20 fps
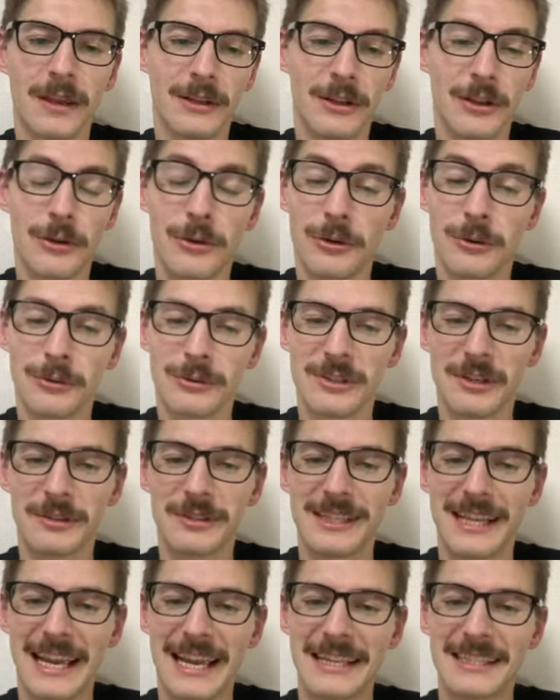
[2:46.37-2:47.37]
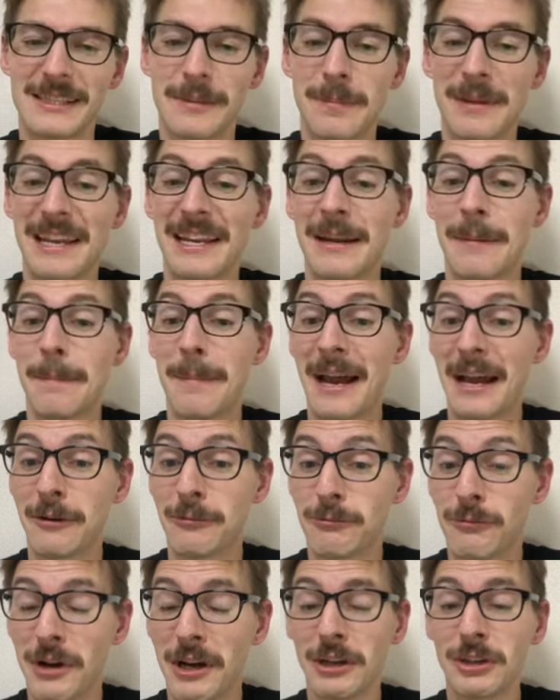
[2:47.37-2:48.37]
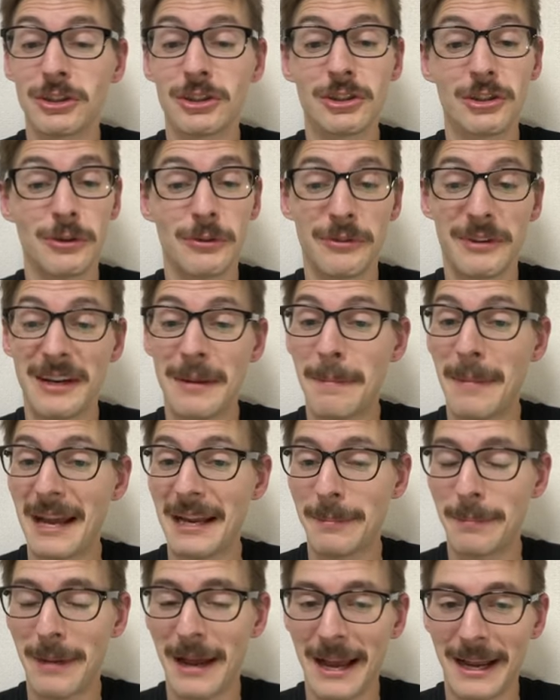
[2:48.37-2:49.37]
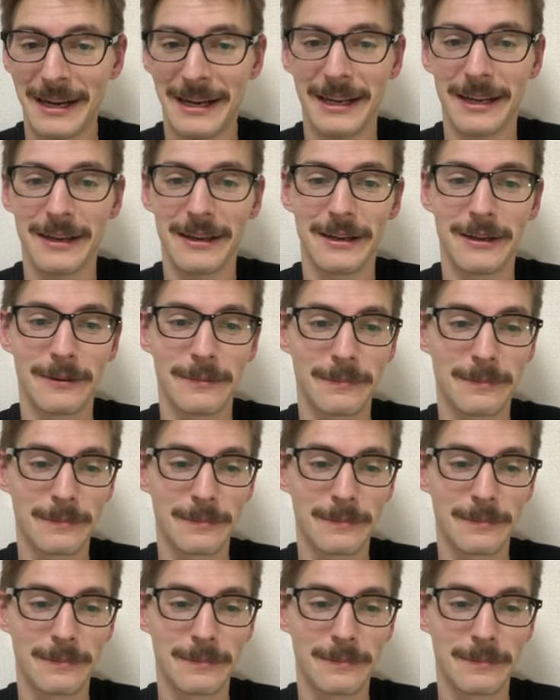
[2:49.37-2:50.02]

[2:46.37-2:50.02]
You can also say to be in a mad rush or in a mad panic.